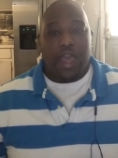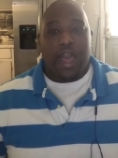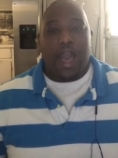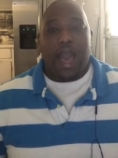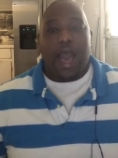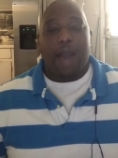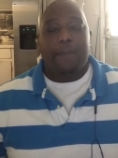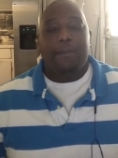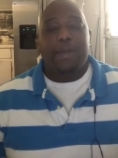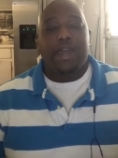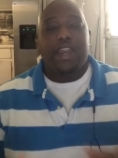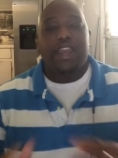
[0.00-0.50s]

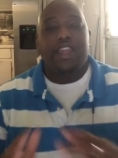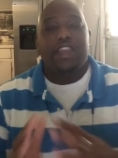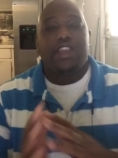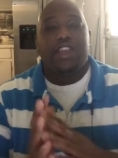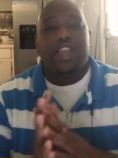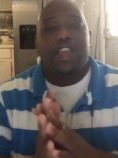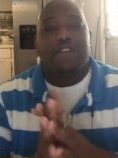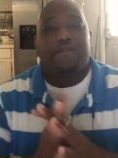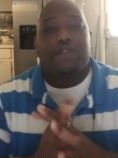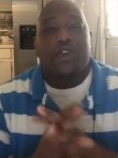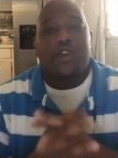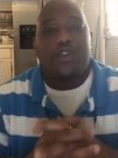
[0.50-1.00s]
How many
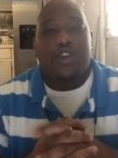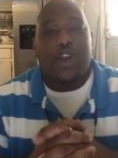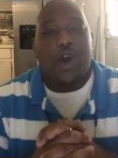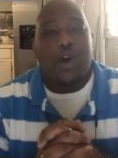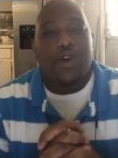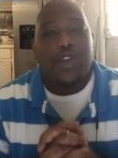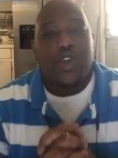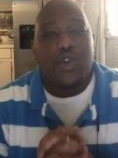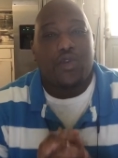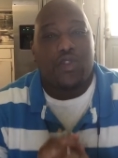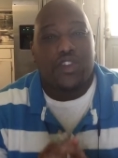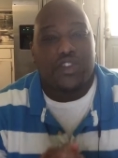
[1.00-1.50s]
if you know
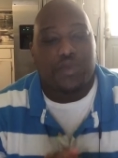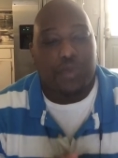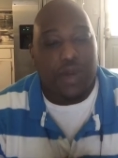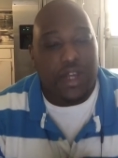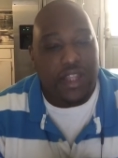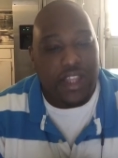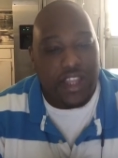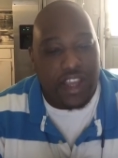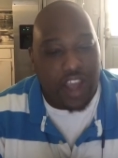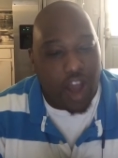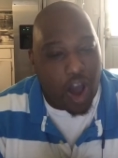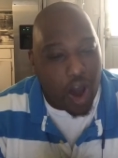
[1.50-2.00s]
you was
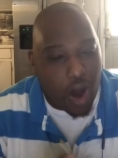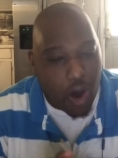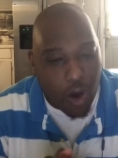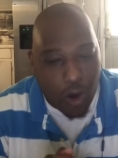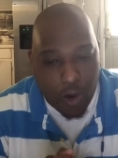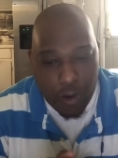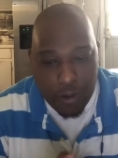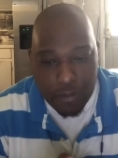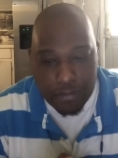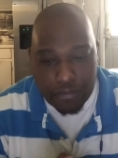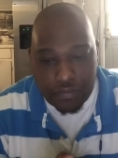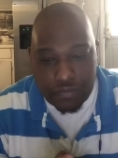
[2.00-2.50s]
really
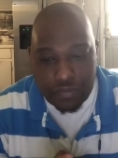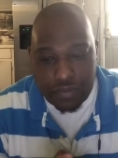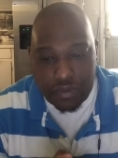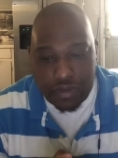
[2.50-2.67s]
called,